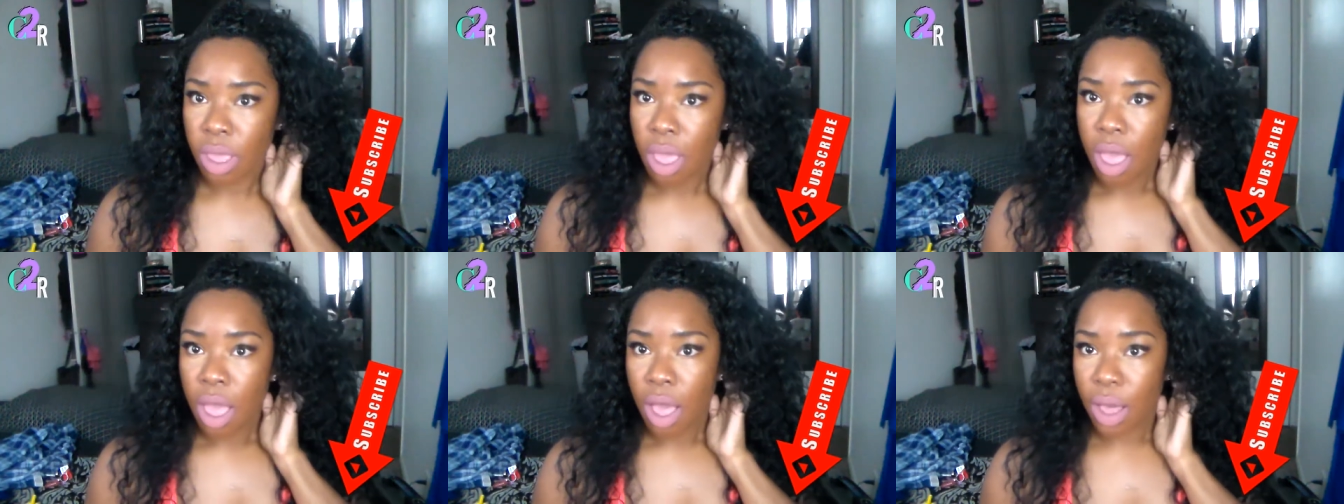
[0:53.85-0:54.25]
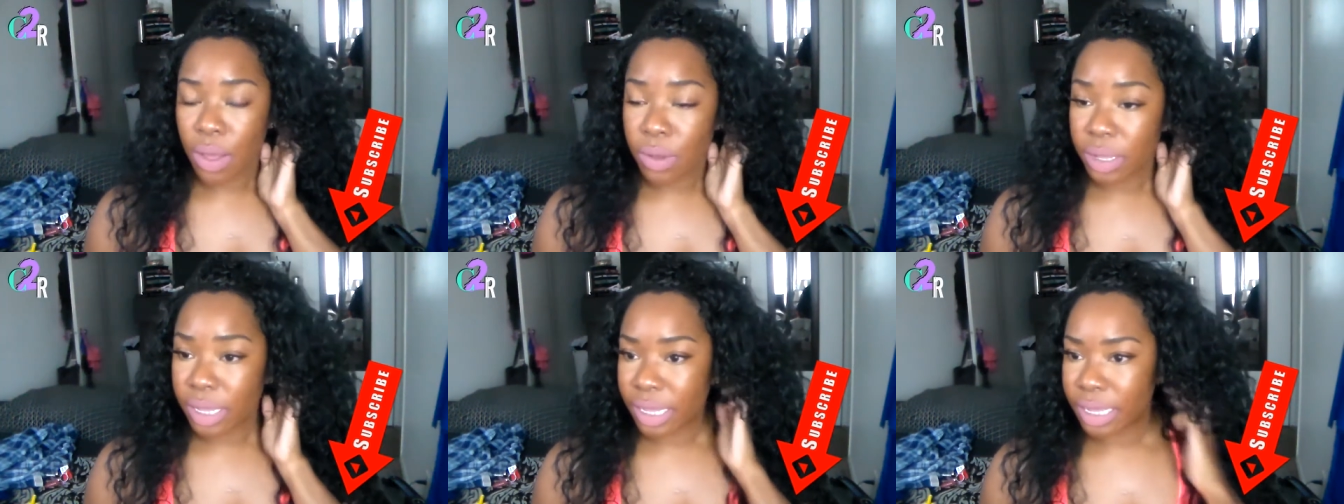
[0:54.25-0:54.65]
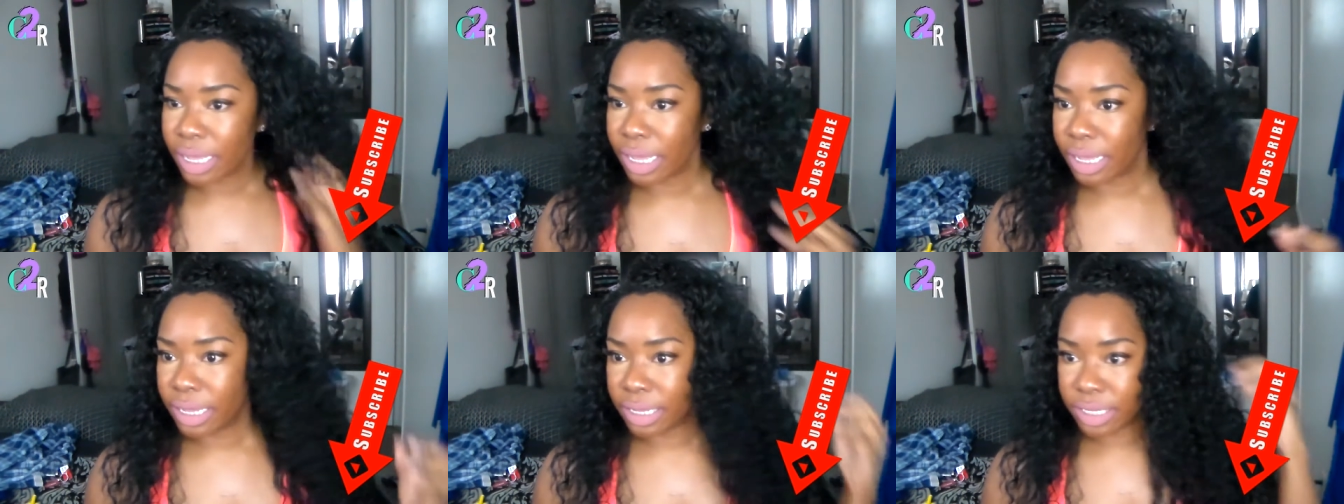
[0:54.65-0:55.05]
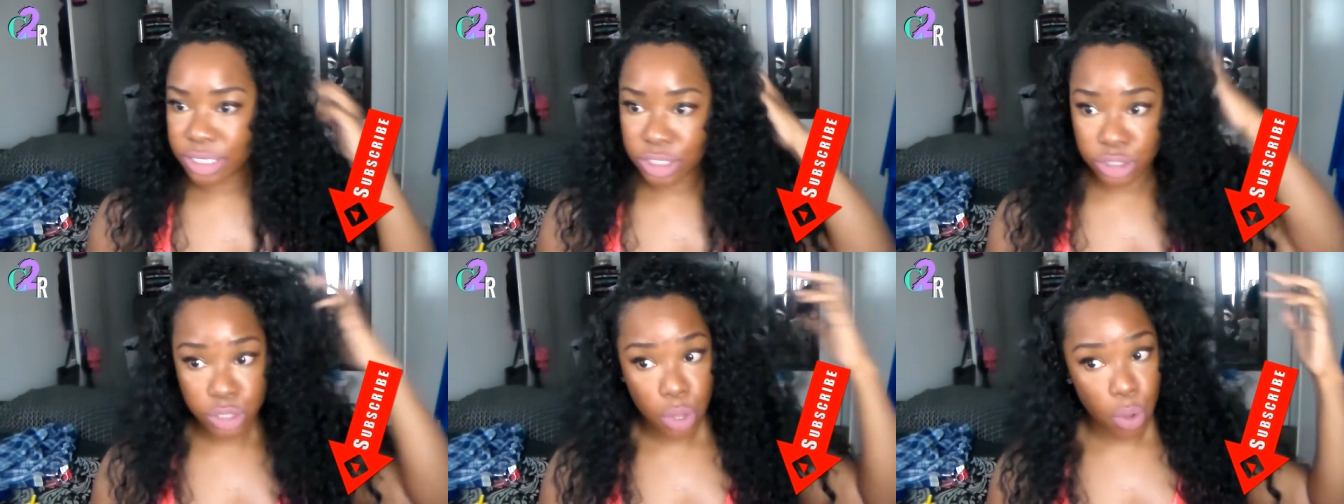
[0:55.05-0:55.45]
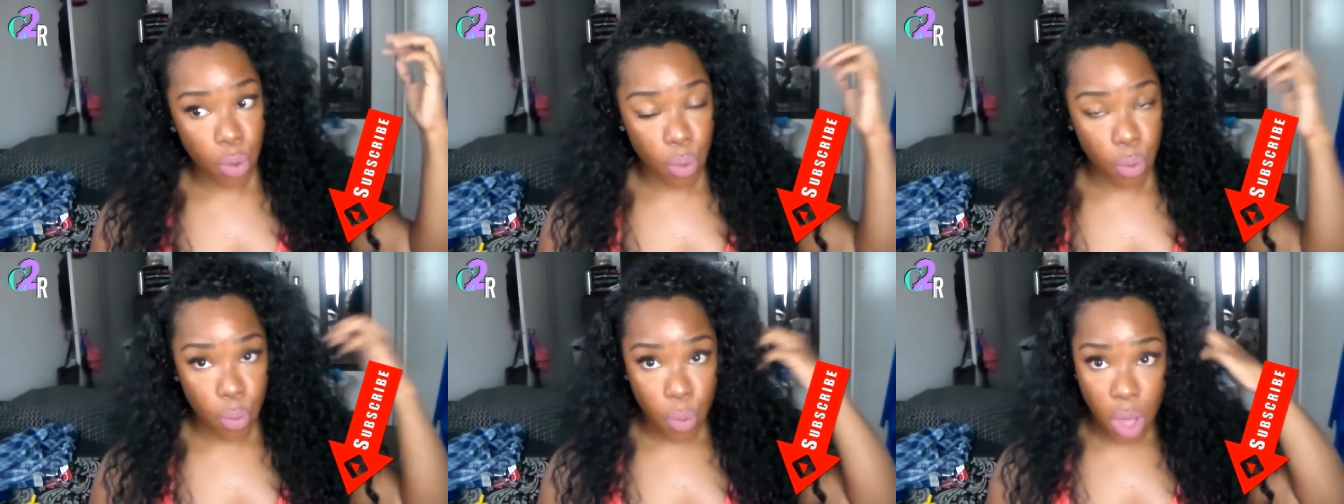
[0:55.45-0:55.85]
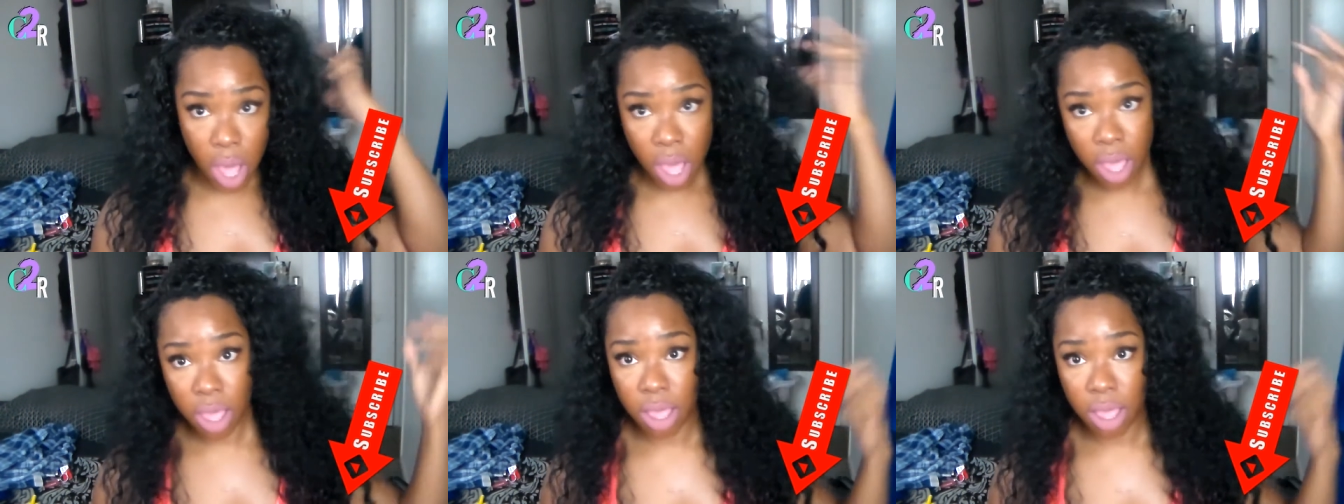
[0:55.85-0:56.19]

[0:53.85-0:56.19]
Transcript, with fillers: Slow down. Okay, guys, so